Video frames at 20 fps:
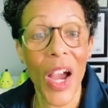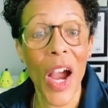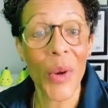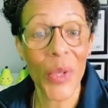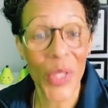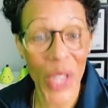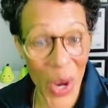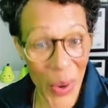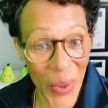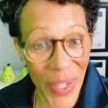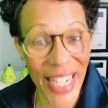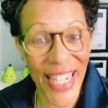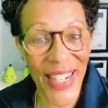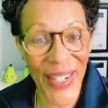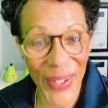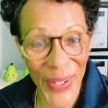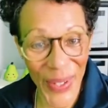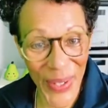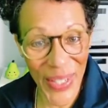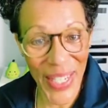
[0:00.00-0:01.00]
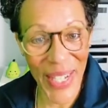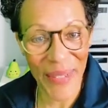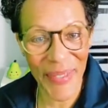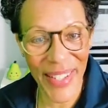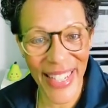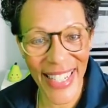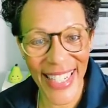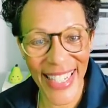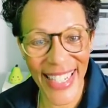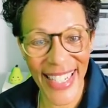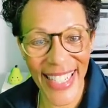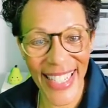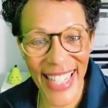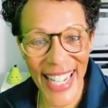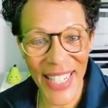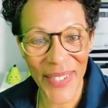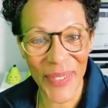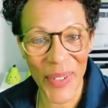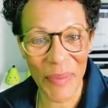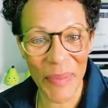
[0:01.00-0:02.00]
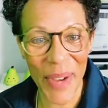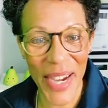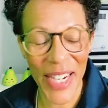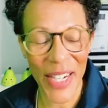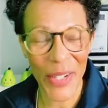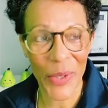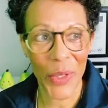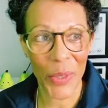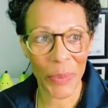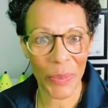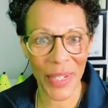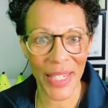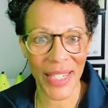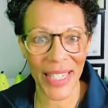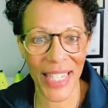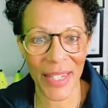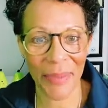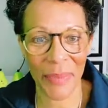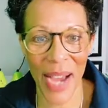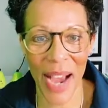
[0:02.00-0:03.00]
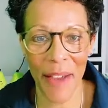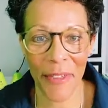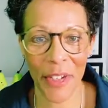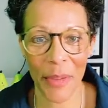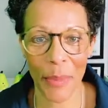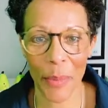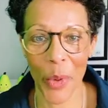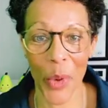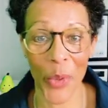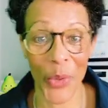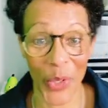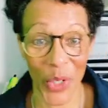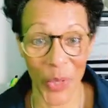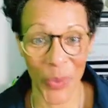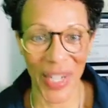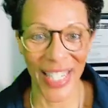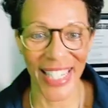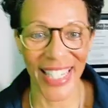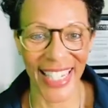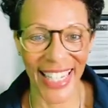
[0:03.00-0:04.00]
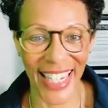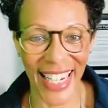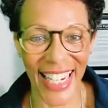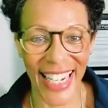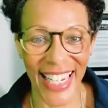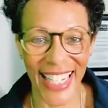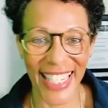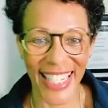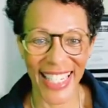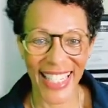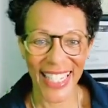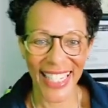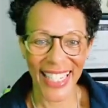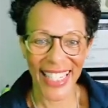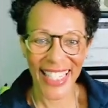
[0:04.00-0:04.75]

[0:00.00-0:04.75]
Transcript: Oh, Tony, awesome. That's what my husband did, but after more than 20 years.